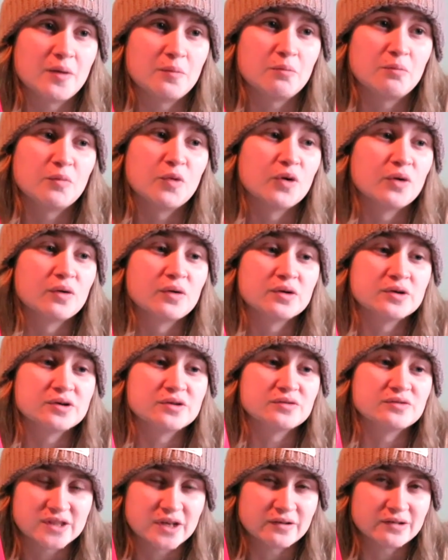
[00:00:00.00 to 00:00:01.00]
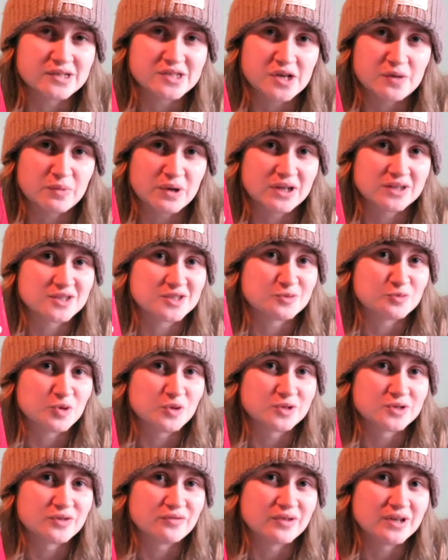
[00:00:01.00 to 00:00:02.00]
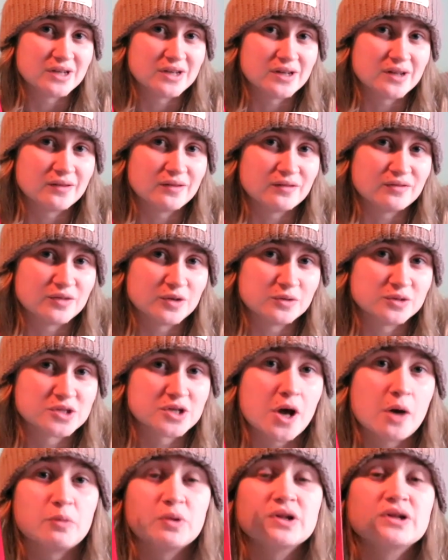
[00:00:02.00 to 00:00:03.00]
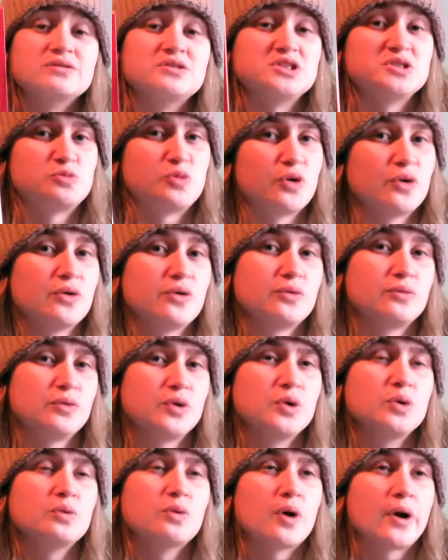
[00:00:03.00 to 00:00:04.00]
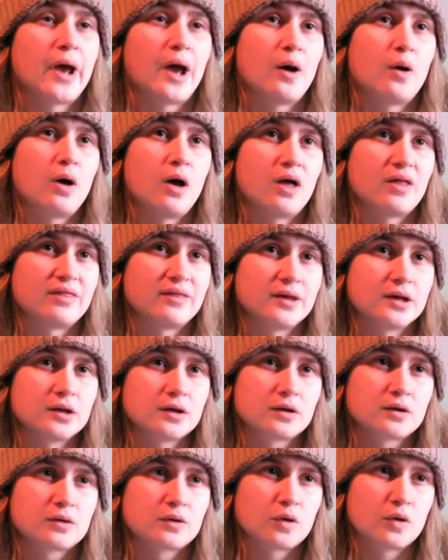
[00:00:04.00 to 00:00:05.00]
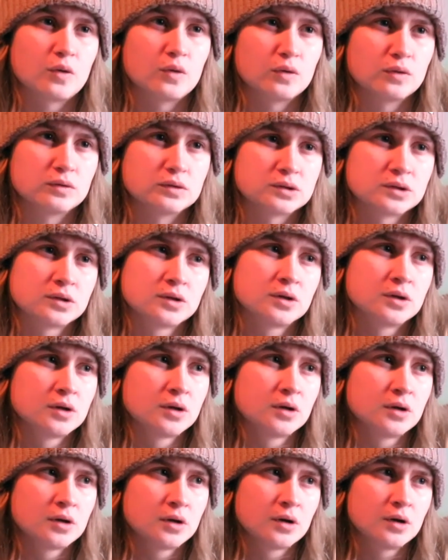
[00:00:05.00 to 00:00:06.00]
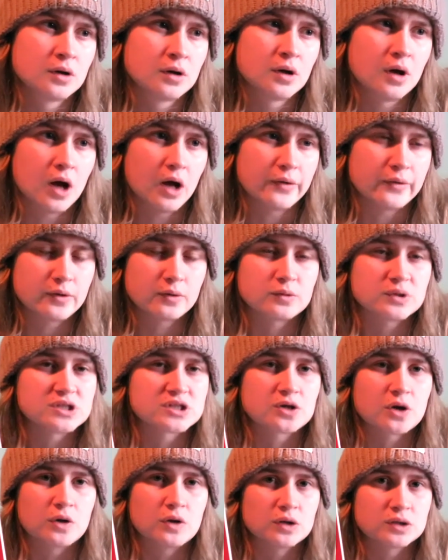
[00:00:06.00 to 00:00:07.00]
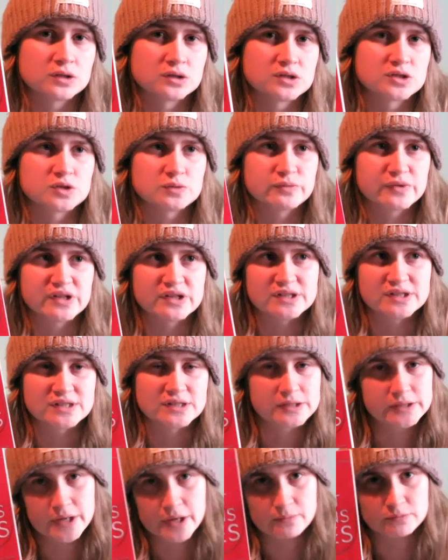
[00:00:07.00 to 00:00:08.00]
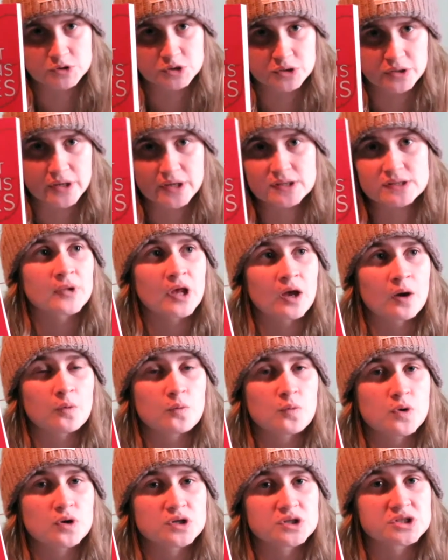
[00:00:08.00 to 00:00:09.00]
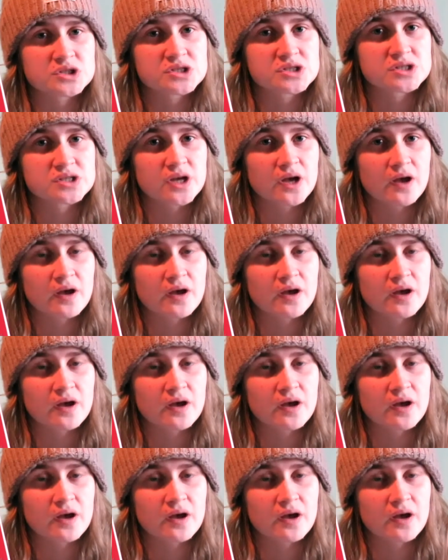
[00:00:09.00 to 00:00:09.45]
more of Sarah J Maas's book to read in the future. I believe she's brought a new one out, I think called, I don't know what it's called, it's something City, I'm sure it is. I watched